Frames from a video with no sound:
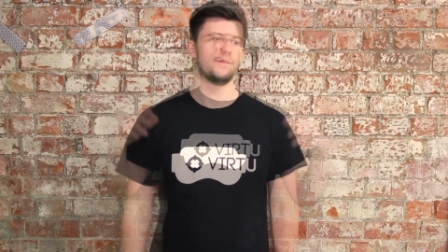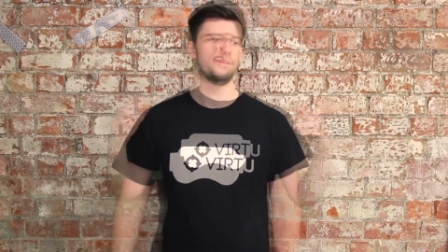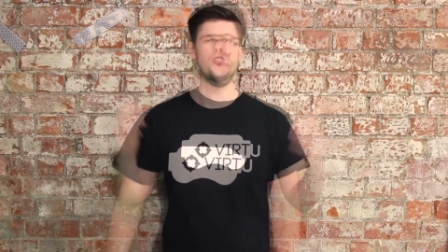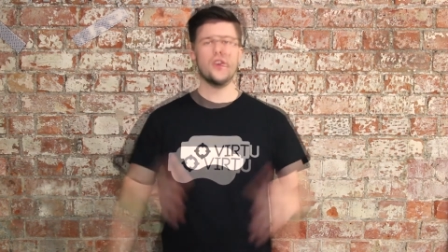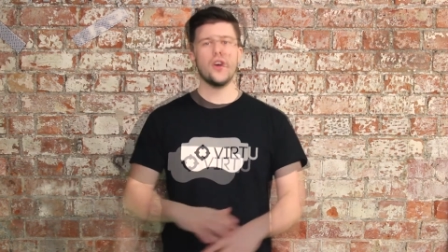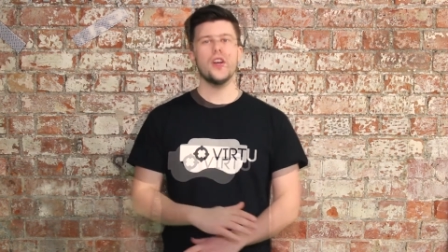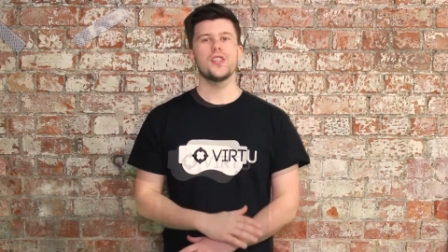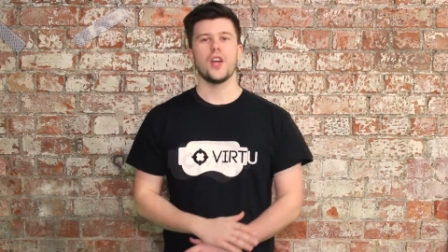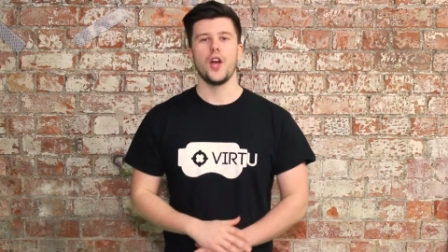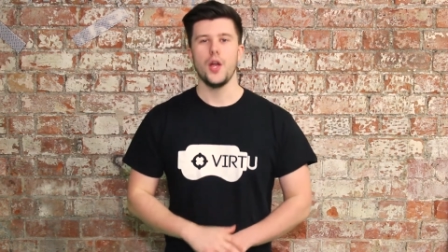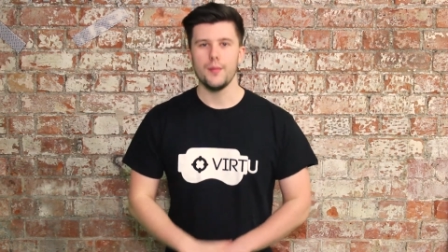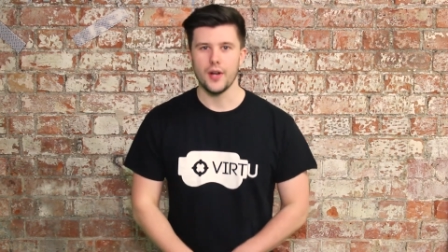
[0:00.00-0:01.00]
So guys,
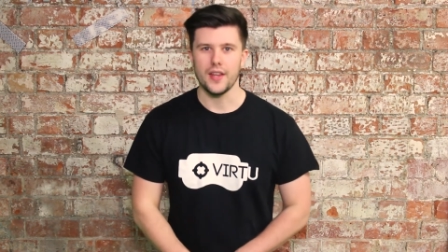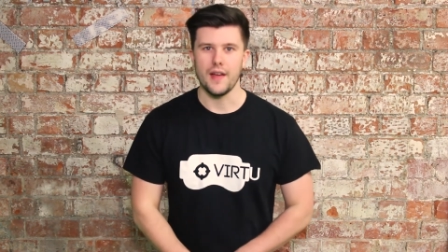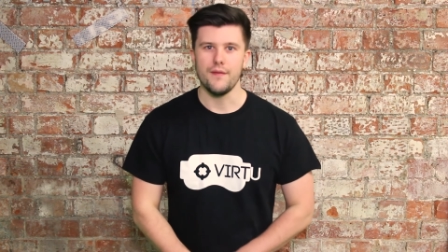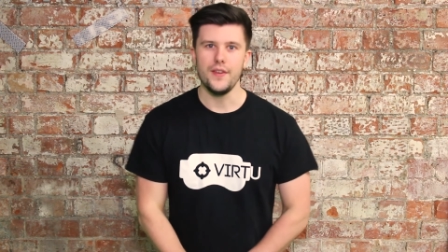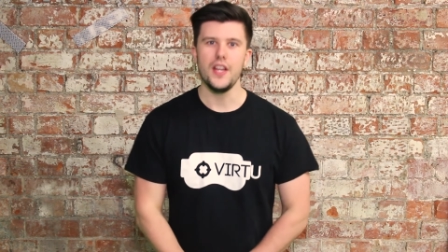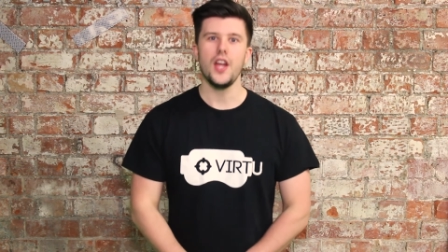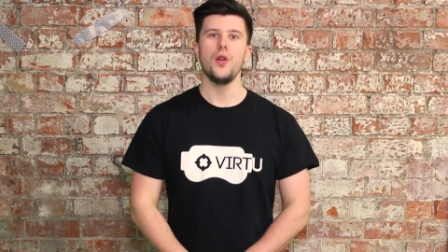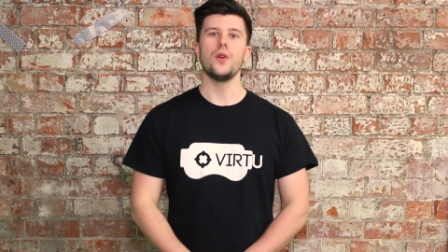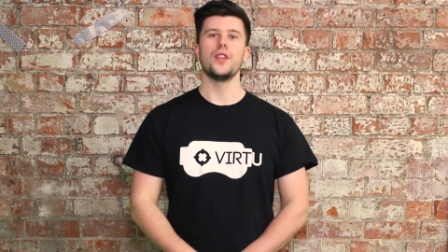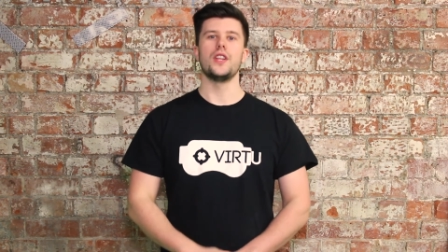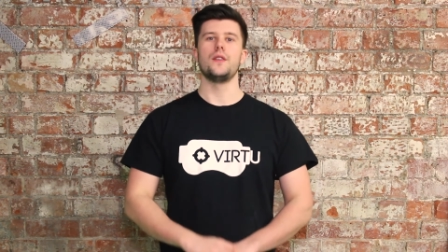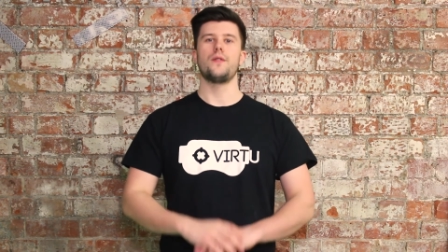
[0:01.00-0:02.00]
I hope you liked that video
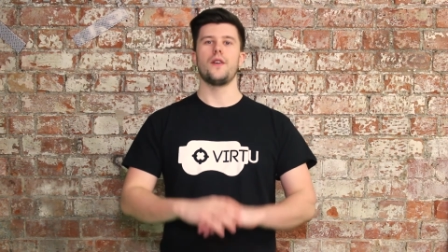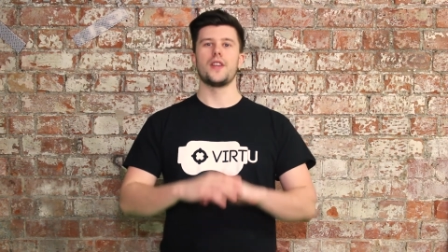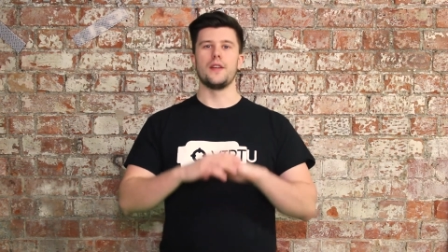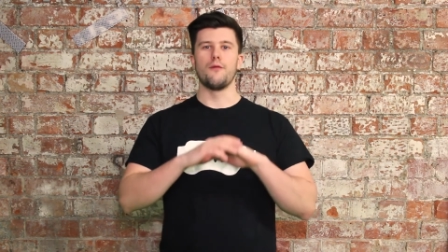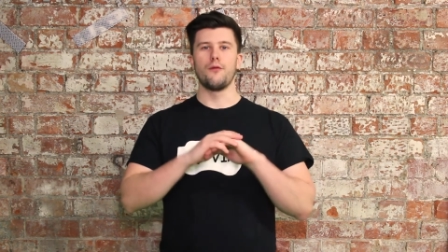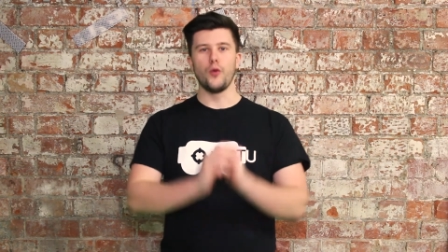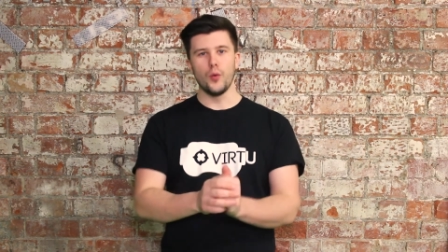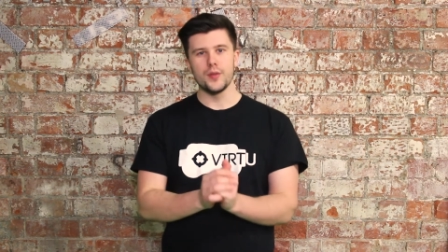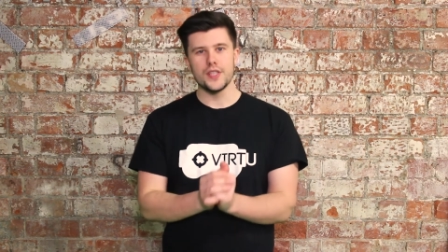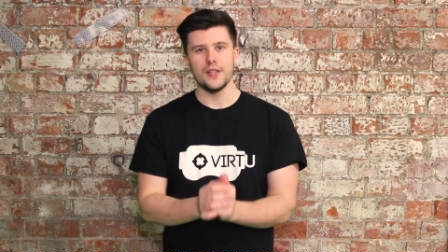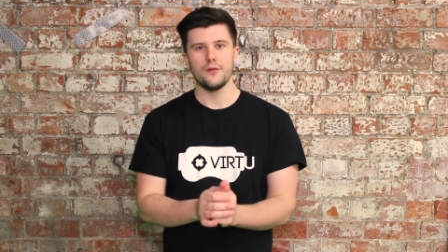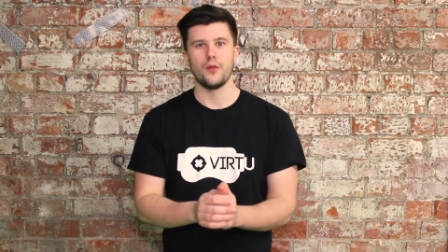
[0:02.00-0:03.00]
and that you found it
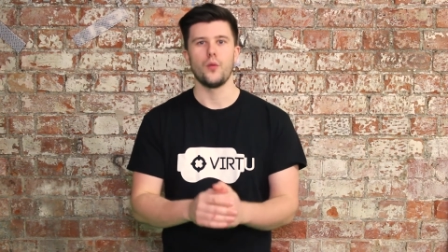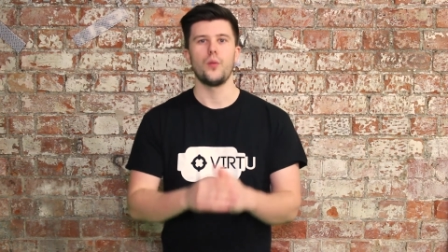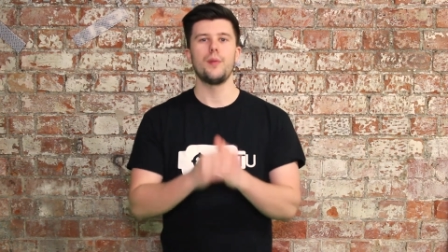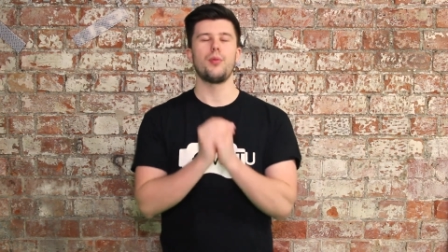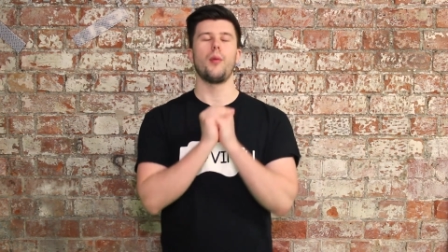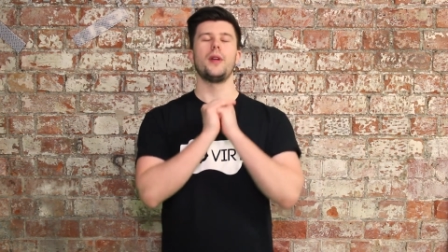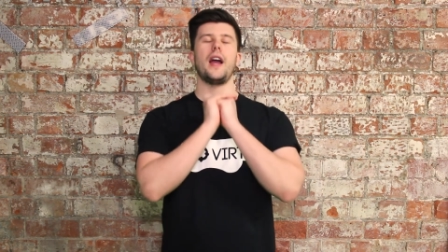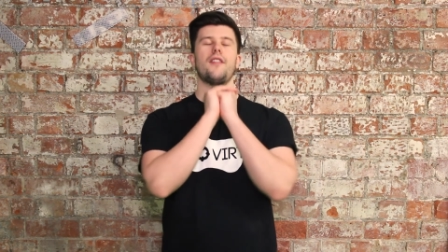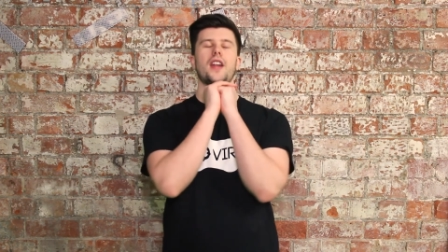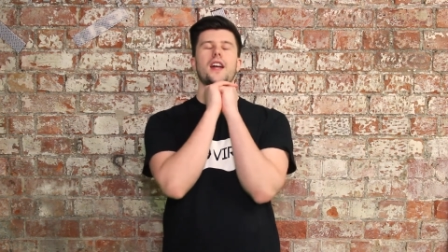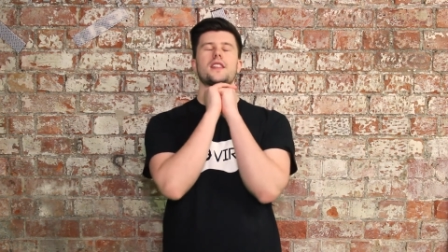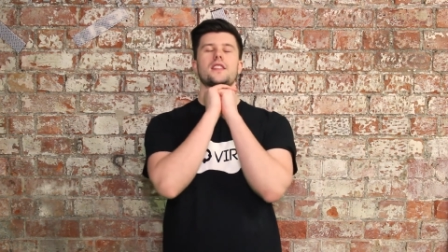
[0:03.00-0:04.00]
informative. We probably
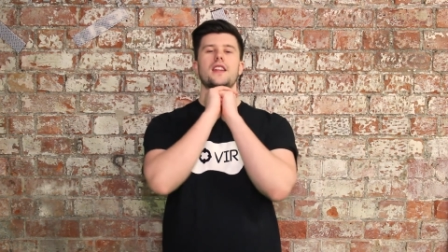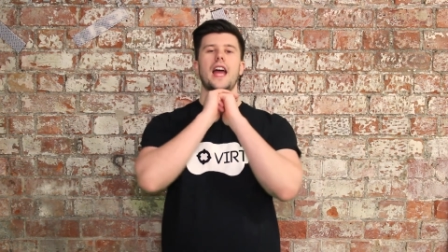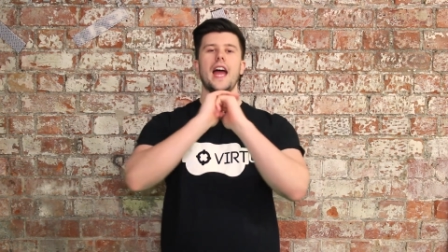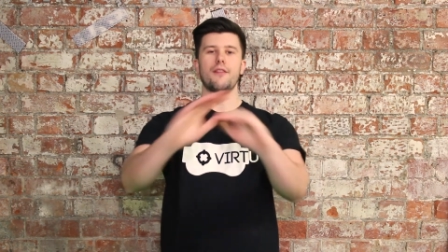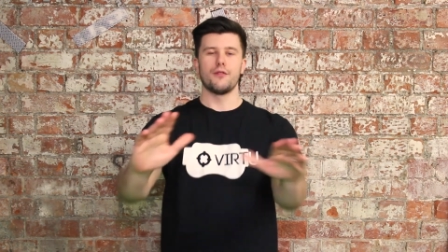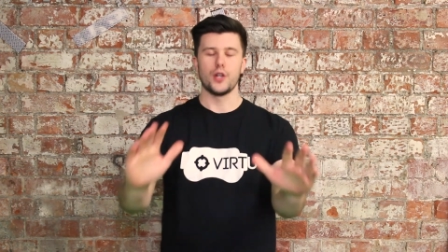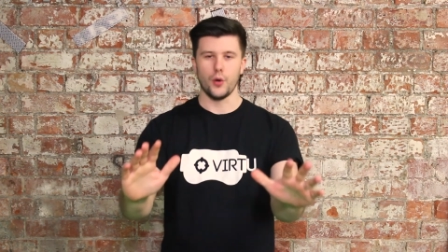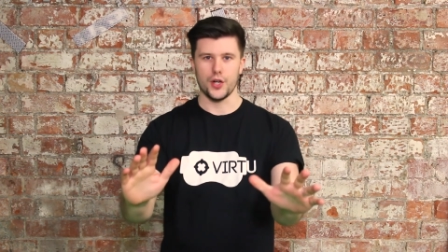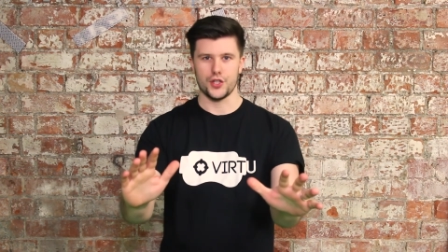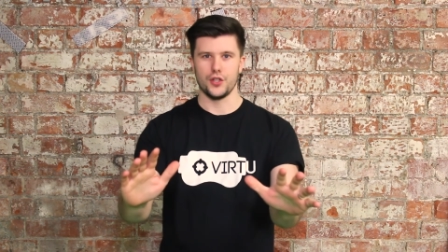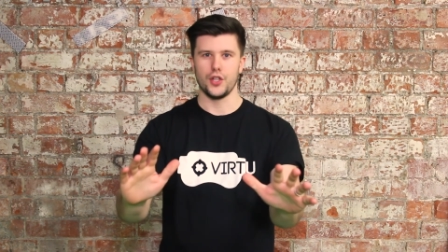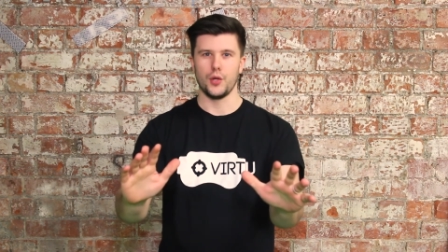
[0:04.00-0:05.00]
haven't answered every
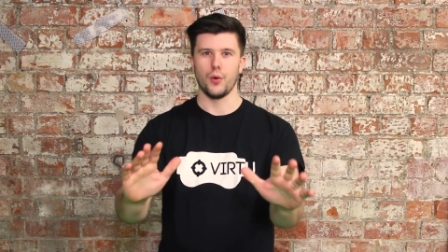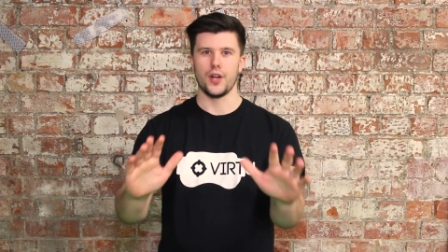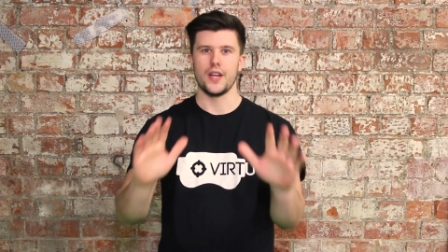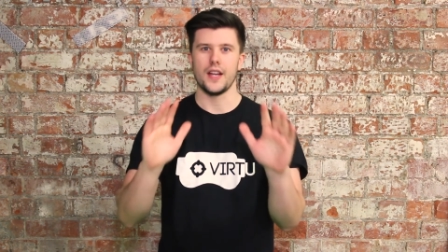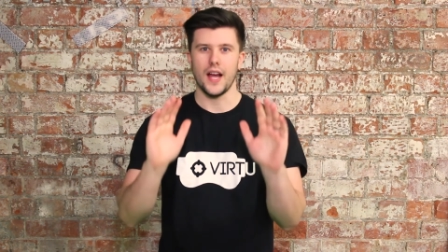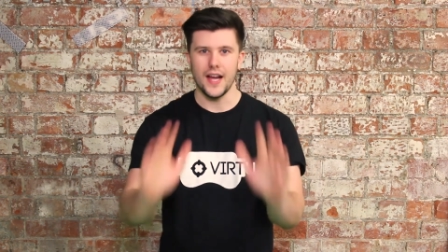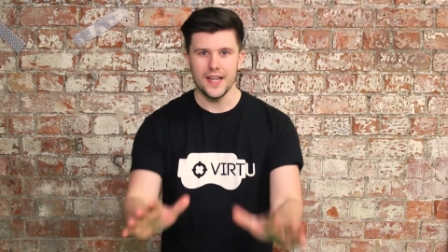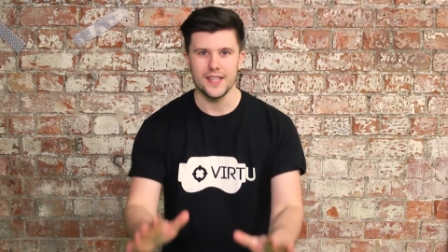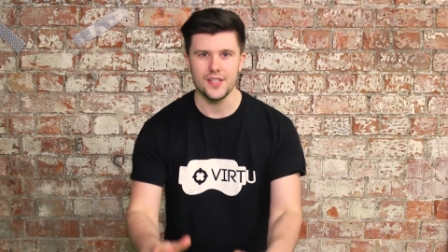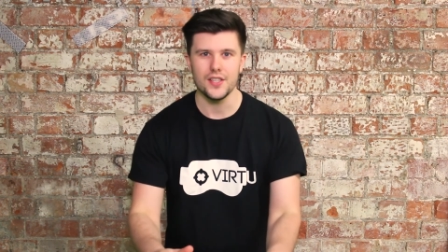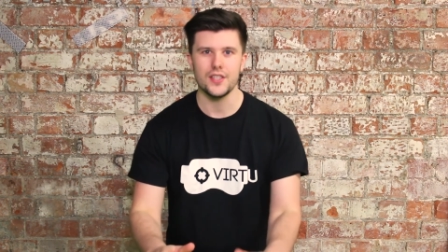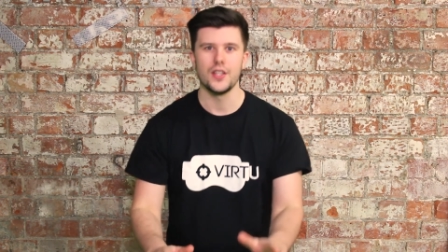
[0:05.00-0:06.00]
question that you wanted
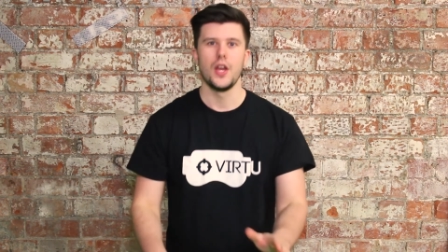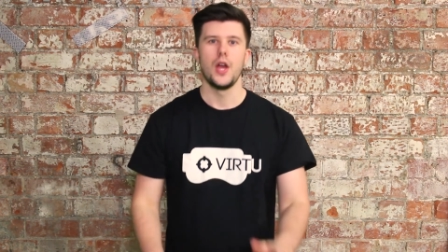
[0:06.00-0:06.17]
answered,